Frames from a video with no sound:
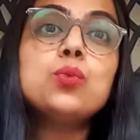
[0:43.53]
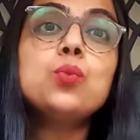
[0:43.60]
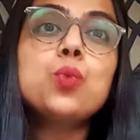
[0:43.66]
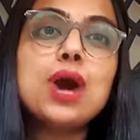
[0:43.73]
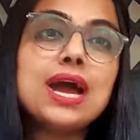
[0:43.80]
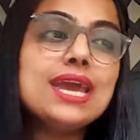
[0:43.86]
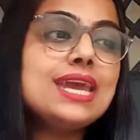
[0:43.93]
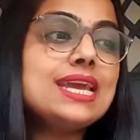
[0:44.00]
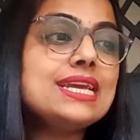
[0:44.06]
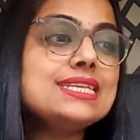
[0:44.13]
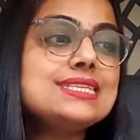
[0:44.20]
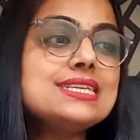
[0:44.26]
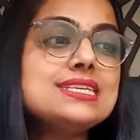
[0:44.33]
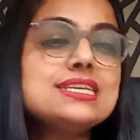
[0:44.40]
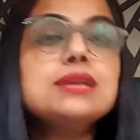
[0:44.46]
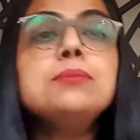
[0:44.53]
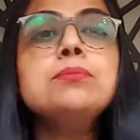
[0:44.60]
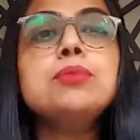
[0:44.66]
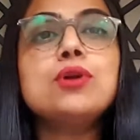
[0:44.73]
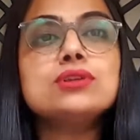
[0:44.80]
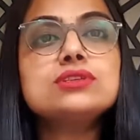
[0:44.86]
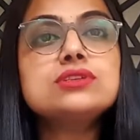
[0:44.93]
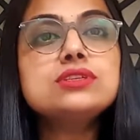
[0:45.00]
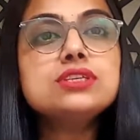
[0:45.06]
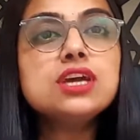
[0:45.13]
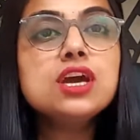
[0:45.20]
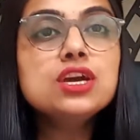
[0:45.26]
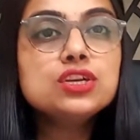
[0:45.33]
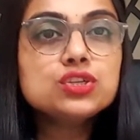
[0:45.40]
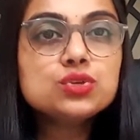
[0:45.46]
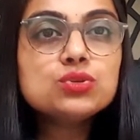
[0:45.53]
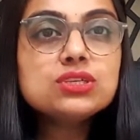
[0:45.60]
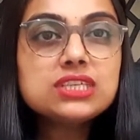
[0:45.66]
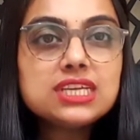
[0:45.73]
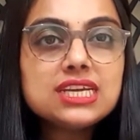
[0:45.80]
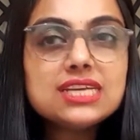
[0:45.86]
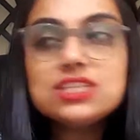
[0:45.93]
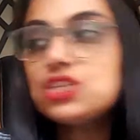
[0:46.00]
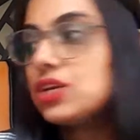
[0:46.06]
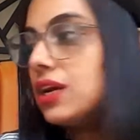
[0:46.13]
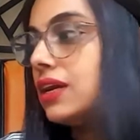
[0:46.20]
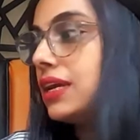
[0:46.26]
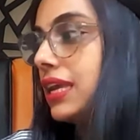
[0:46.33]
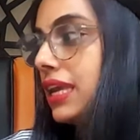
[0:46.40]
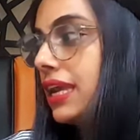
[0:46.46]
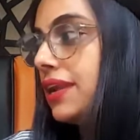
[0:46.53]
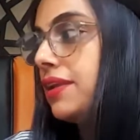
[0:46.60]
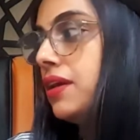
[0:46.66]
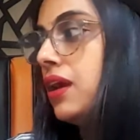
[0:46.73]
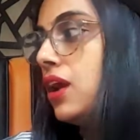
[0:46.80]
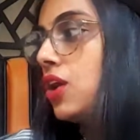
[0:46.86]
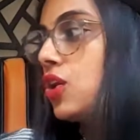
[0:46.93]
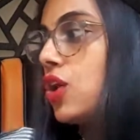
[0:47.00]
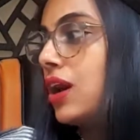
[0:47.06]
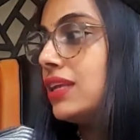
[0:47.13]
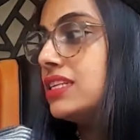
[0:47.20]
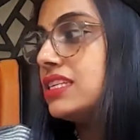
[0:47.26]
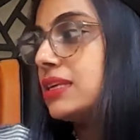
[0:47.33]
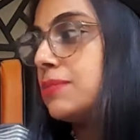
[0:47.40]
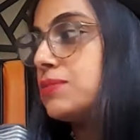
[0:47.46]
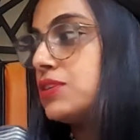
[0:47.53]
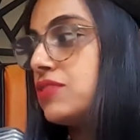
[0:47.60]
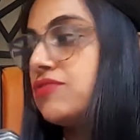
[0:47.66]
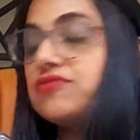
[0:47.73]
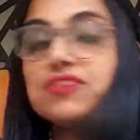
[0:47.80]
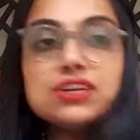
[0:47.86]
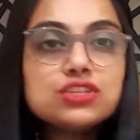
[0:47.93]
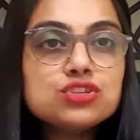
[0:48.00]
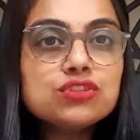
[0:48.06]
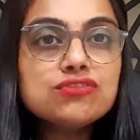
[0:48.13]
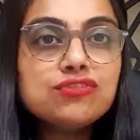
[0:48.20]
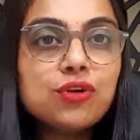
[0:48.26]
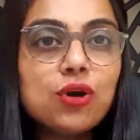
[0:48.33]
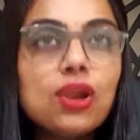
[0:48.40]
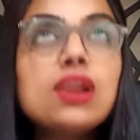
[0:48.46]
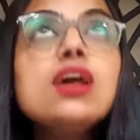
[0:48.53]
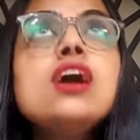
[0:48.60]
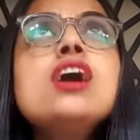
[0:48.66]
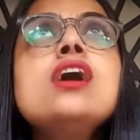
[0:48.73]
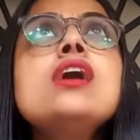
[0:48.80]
Why is it important to teach a kid concepts? First of all,